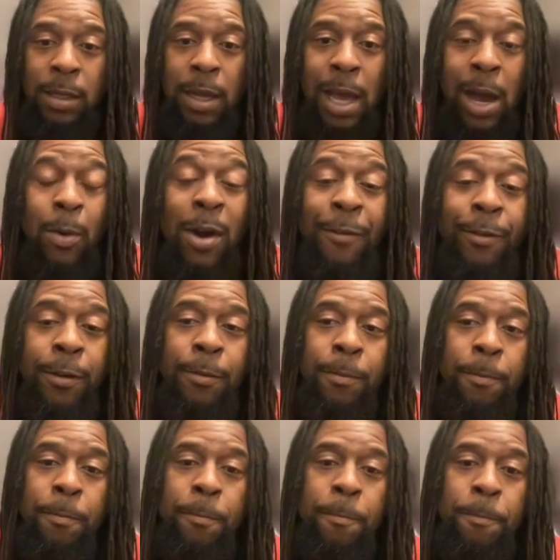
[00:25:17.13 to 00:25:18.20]
However,
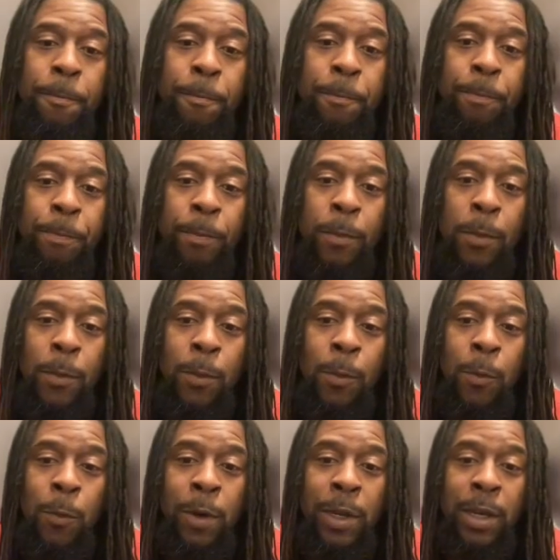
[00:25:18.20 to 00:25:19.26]

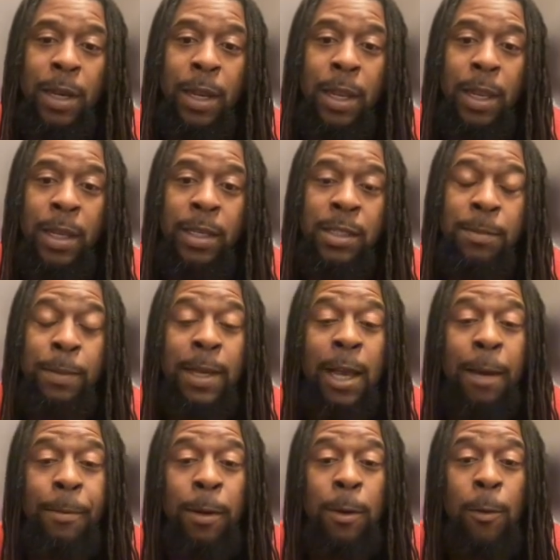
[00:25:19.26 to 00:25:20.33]
what is
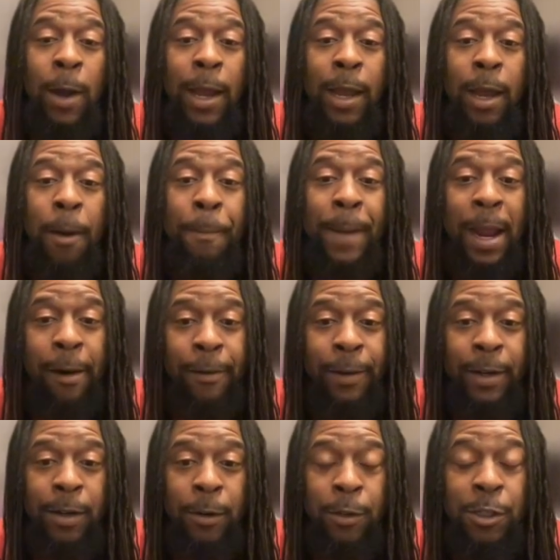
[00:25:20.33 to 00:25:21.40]
becoming quite apparent,
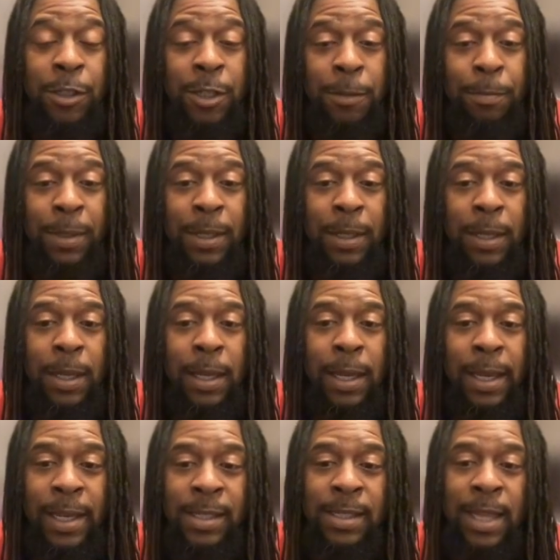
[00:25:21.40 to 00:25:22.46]
or should be,
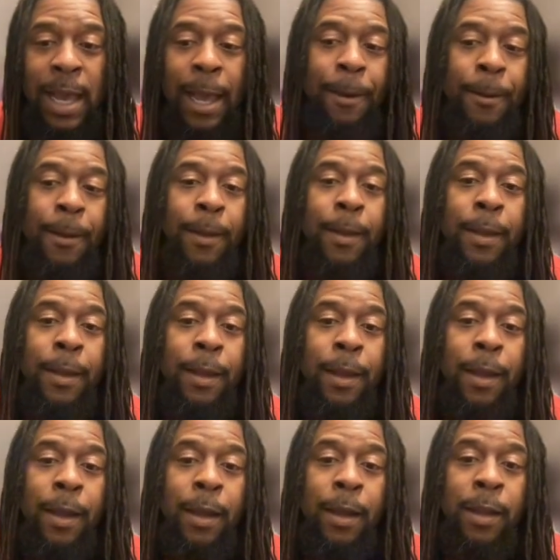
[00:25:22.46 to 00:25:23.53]
is that
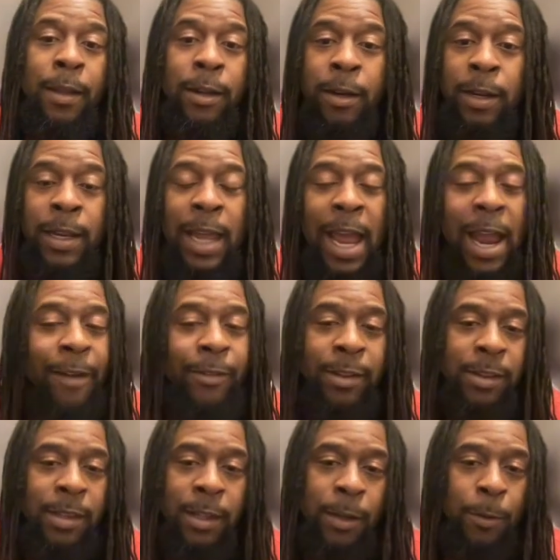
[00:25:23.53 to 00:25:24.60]
clearly
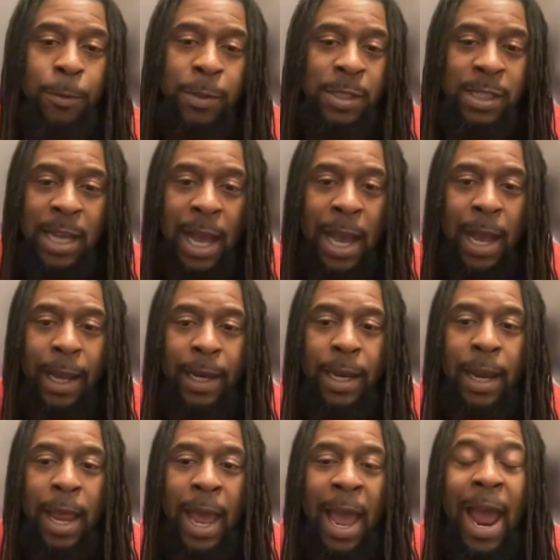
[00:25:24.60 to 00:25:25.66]
everything was not
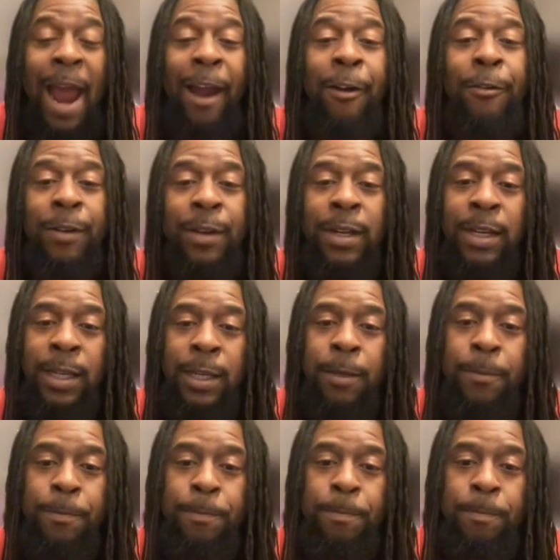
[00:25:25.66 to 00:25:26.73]
accurately
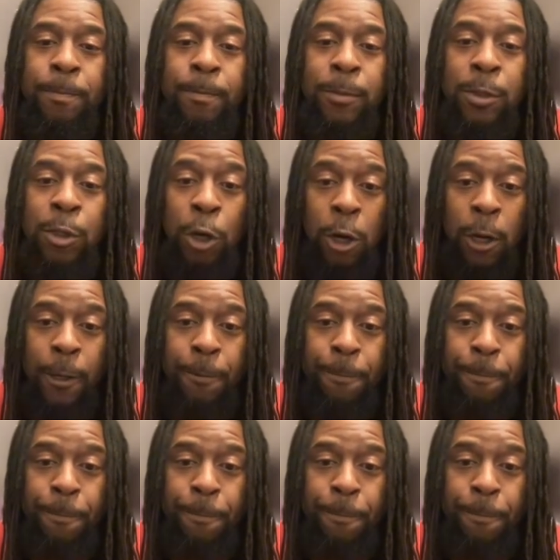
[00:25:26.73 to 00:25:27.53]
taught